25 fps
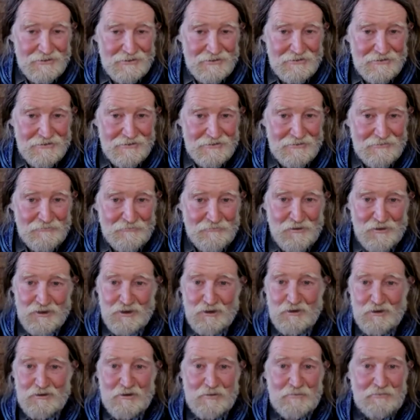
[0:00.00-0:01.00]
First
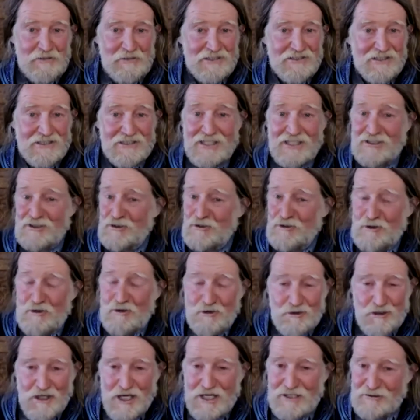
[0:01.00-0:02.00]
order of business is you don't
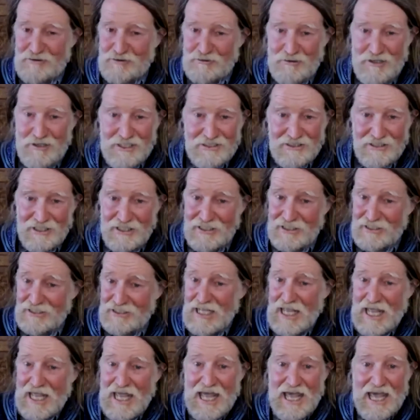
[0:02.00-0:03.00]
know how to translate it
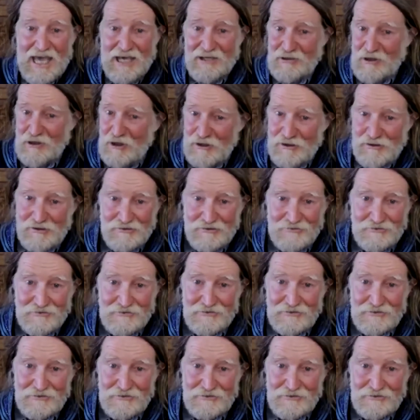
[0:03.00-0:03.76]
at all.